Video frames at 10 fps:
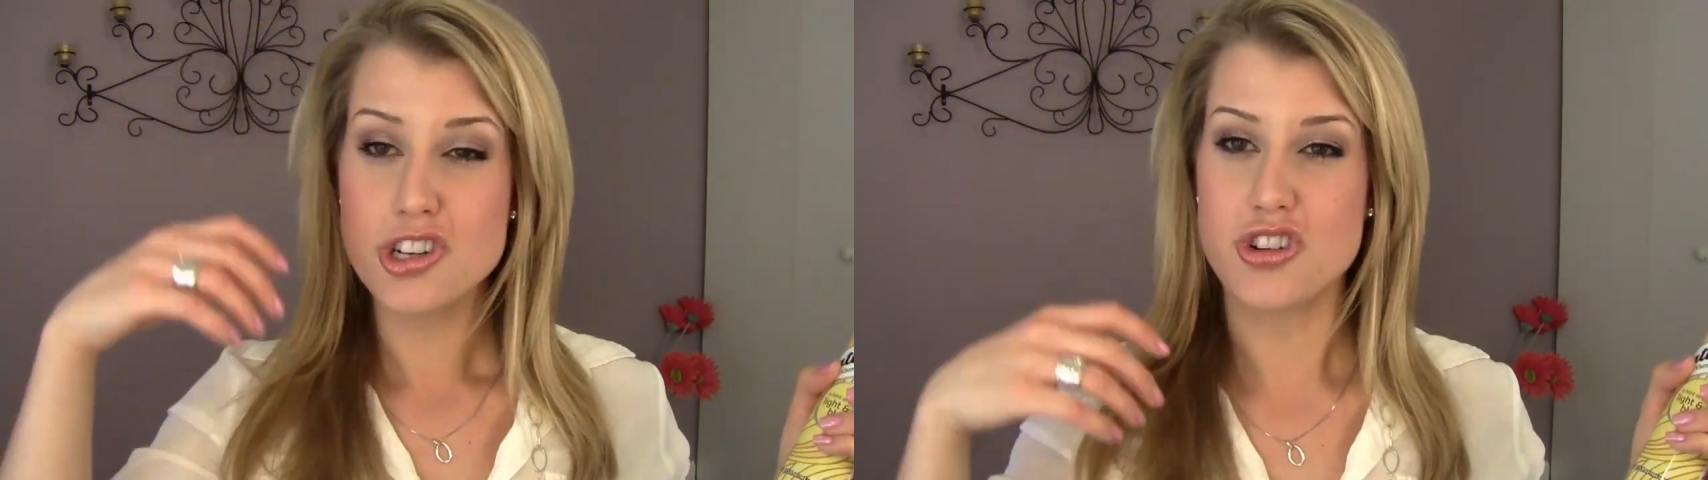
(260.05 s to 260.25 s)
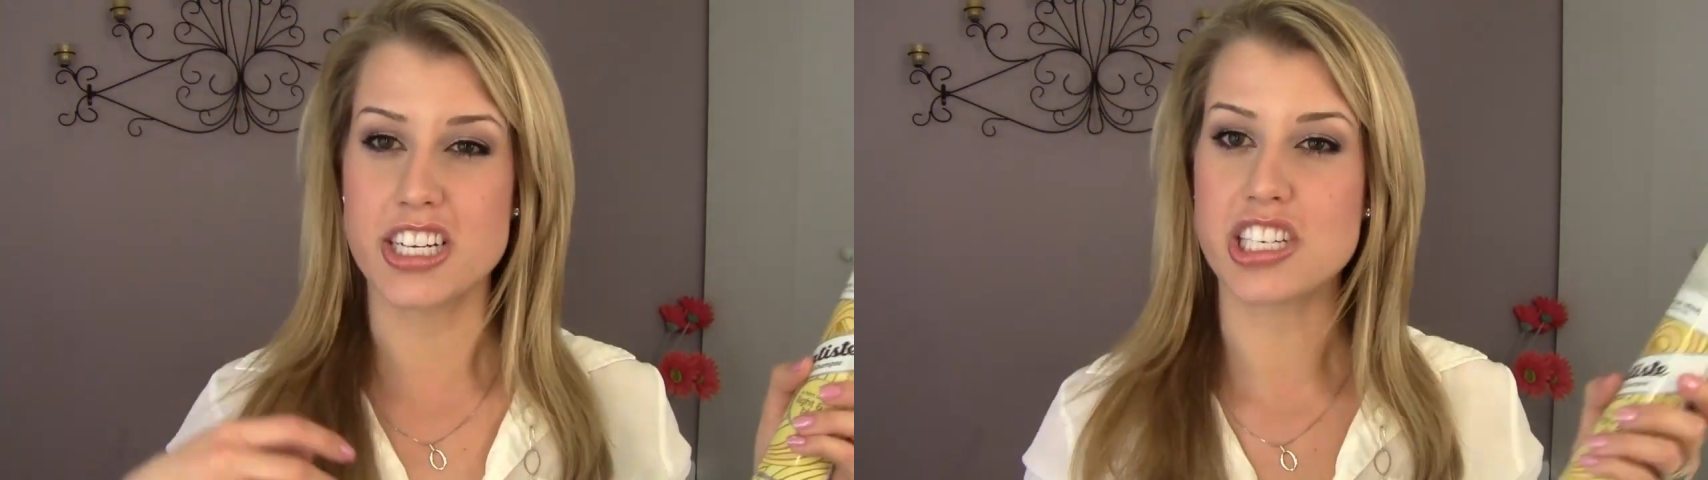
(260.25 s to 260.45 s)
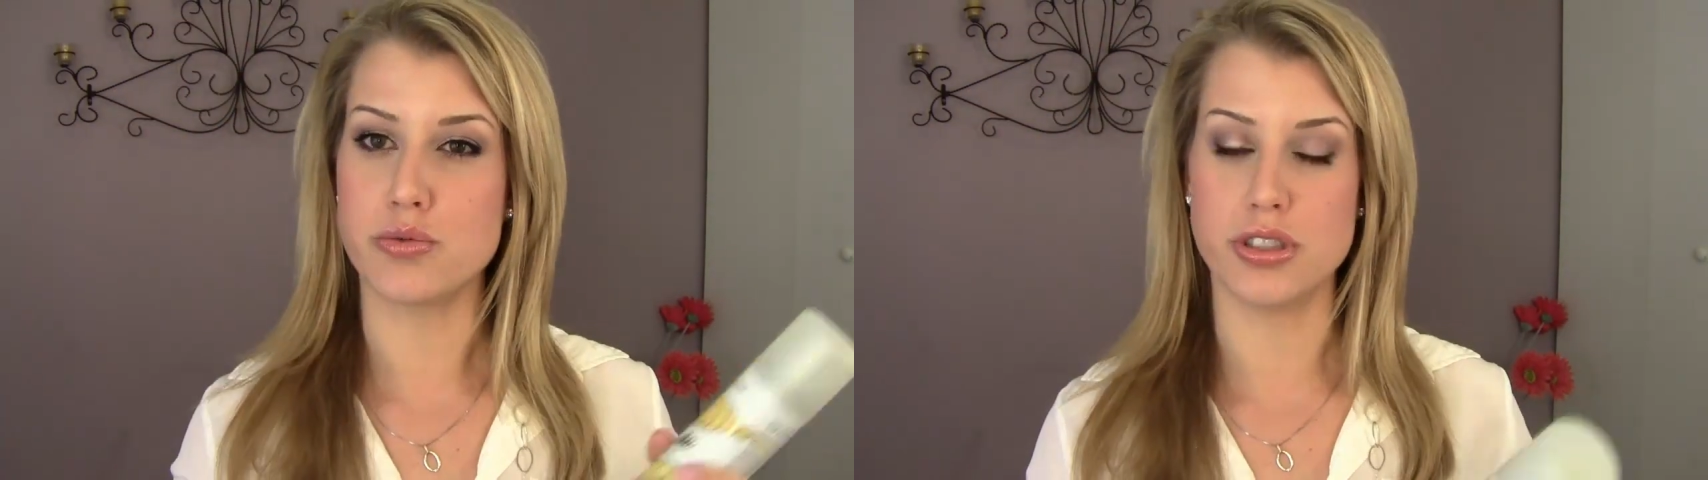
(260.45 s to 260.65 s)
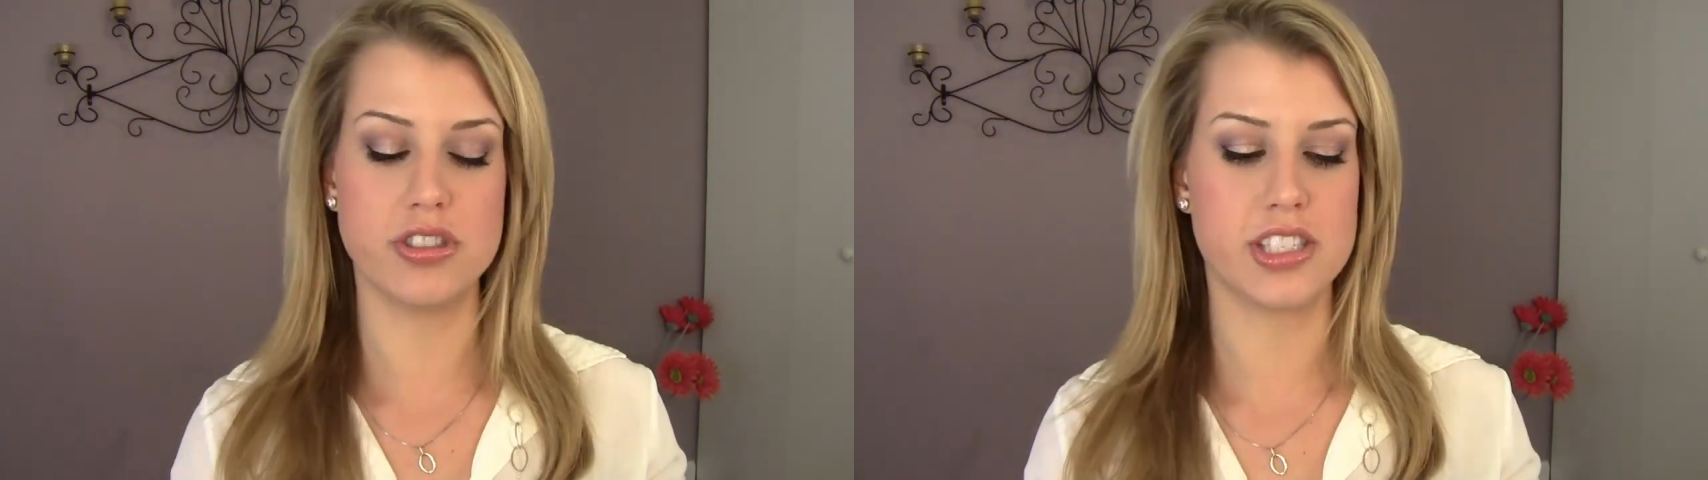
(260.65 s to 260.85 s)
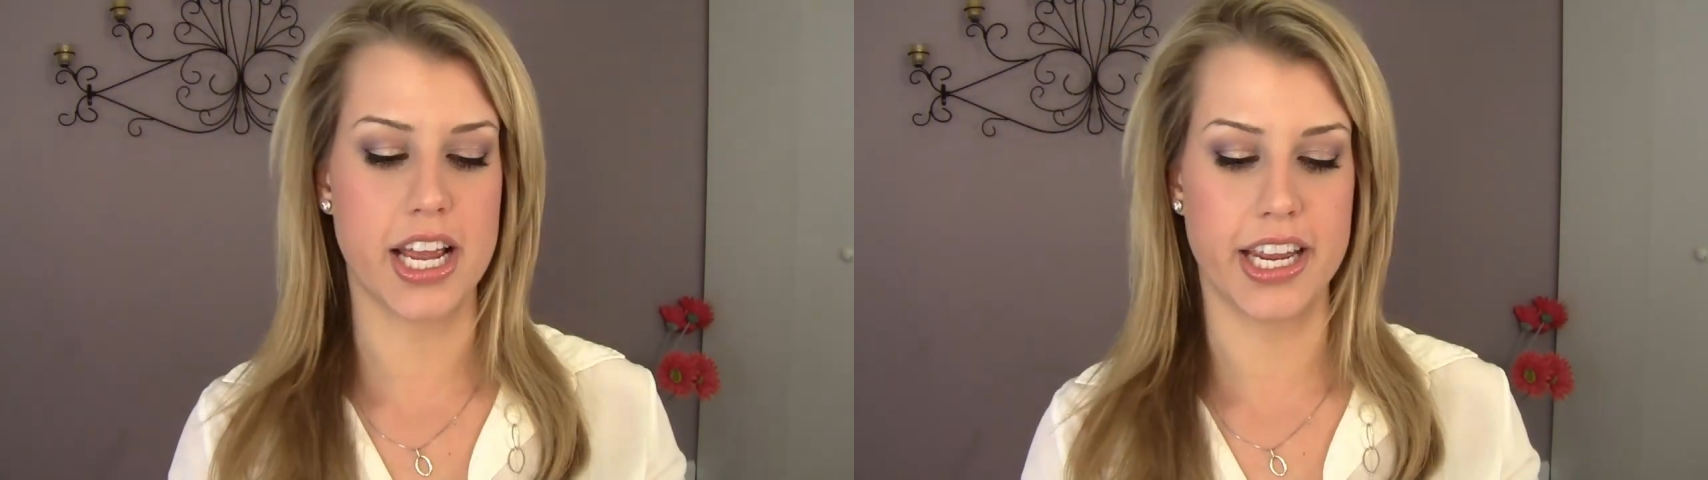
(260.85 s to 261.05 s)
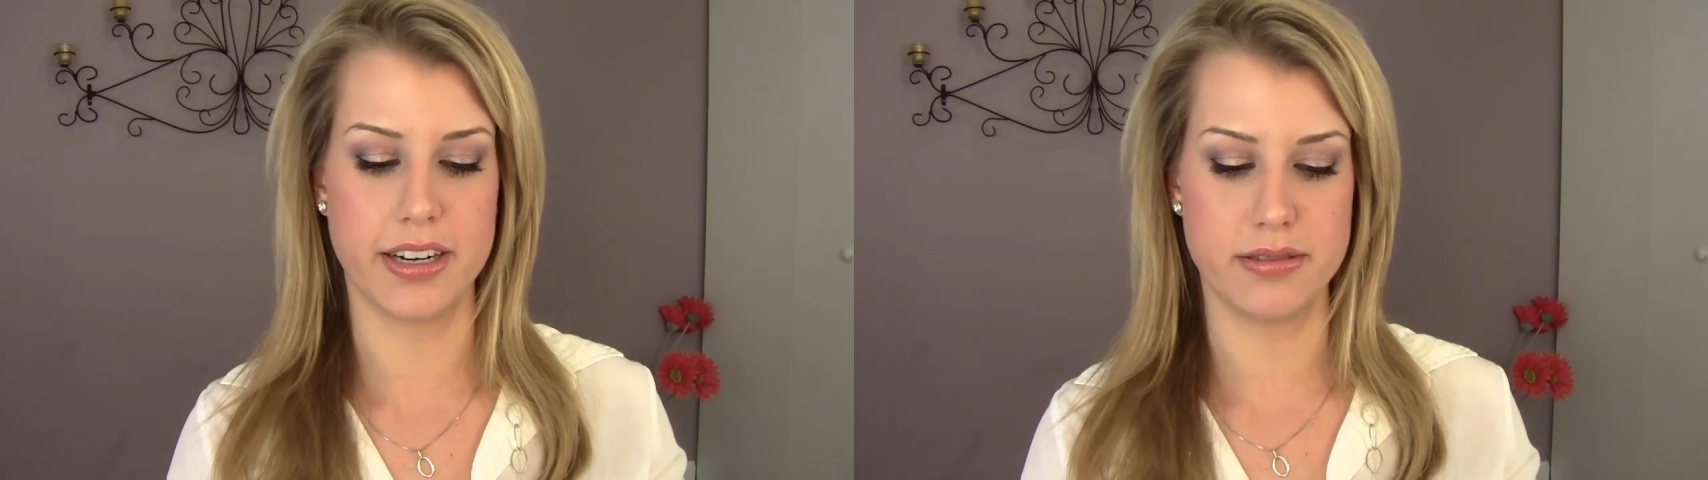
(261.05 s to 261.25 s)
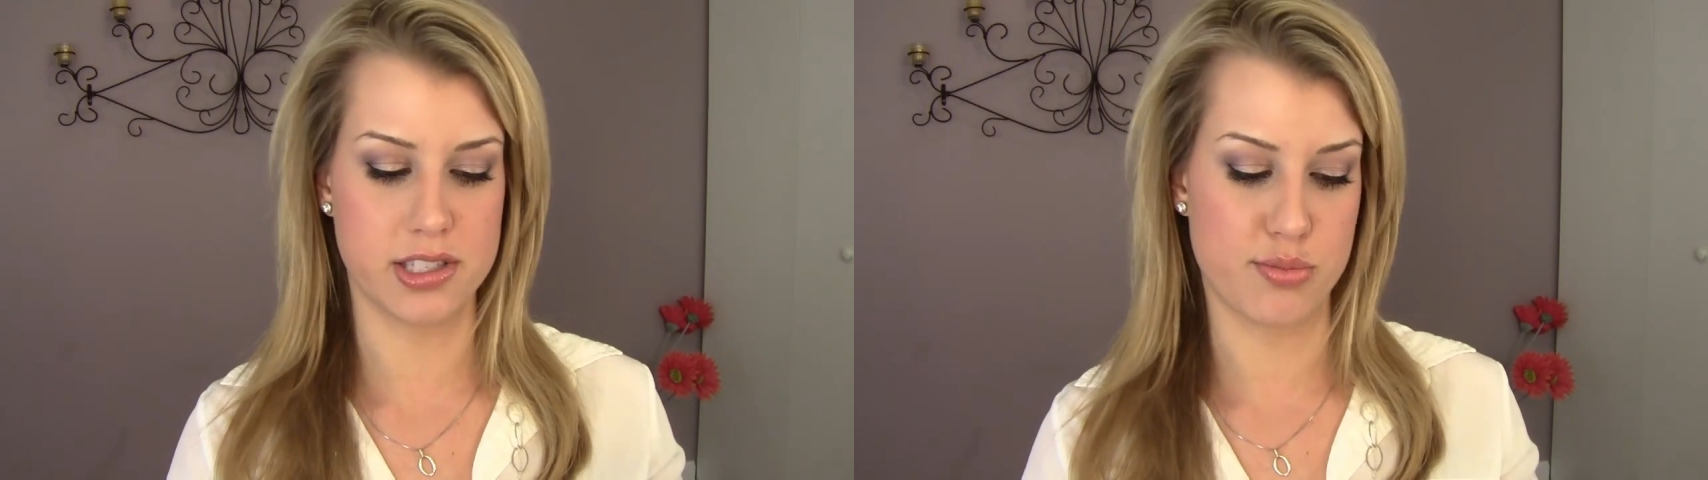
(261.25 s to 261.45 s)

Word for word: trashy roots, I can